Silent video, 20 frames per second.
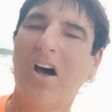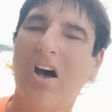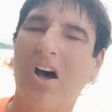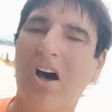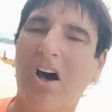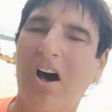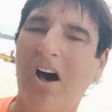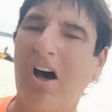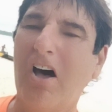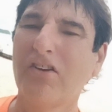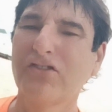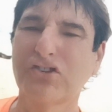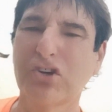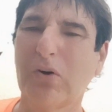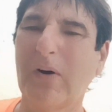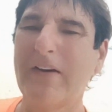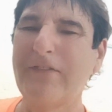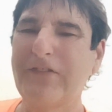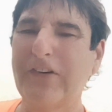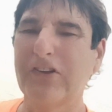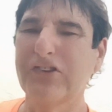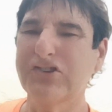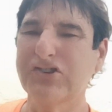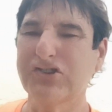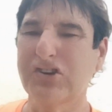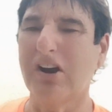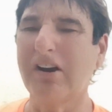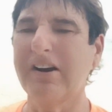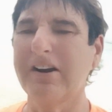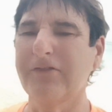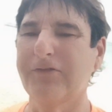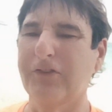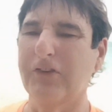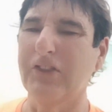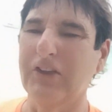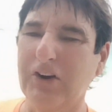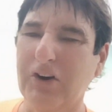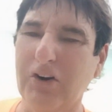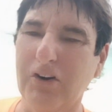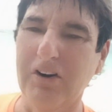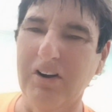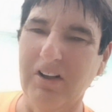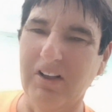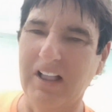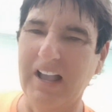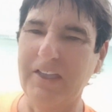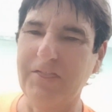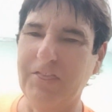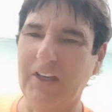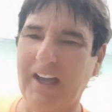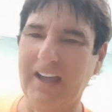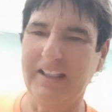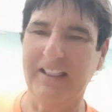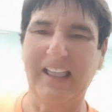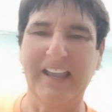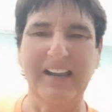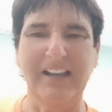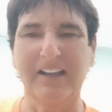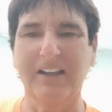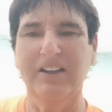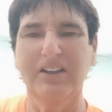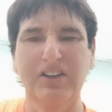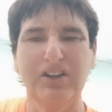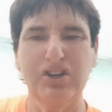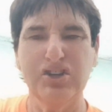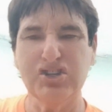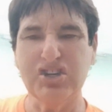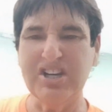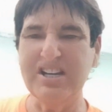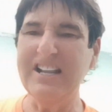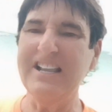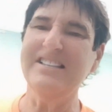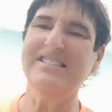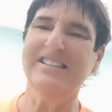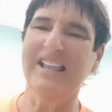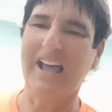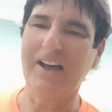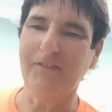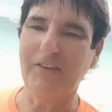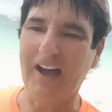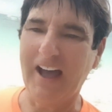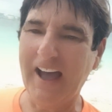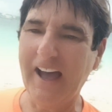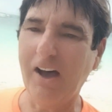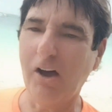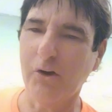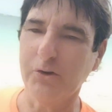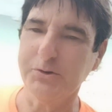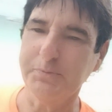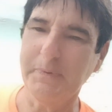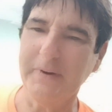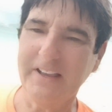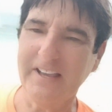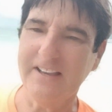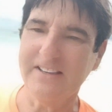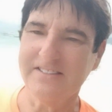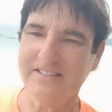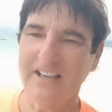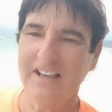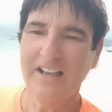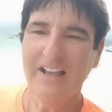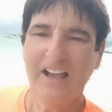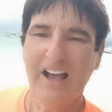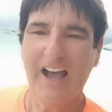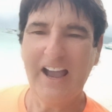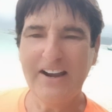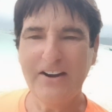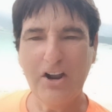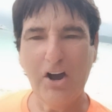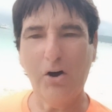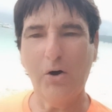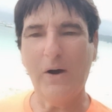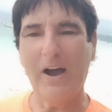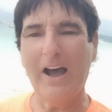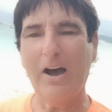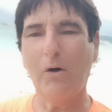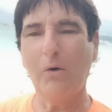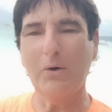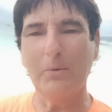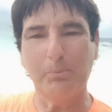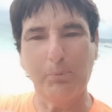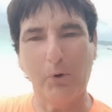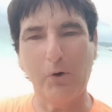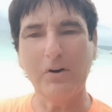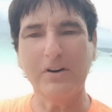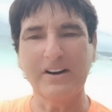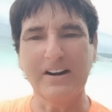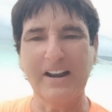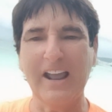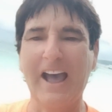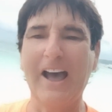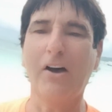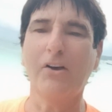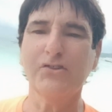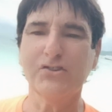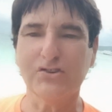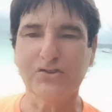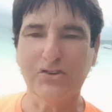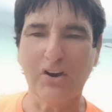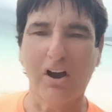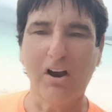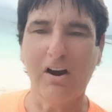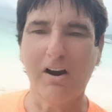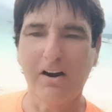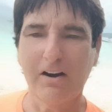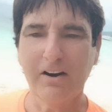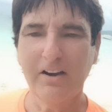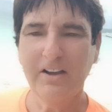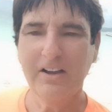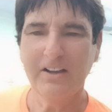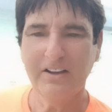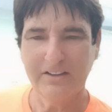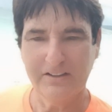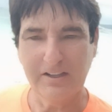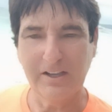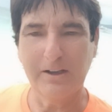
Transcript: Also, I felt sorry for the girl. I thought like, she needs to have a house because I know how important houses are to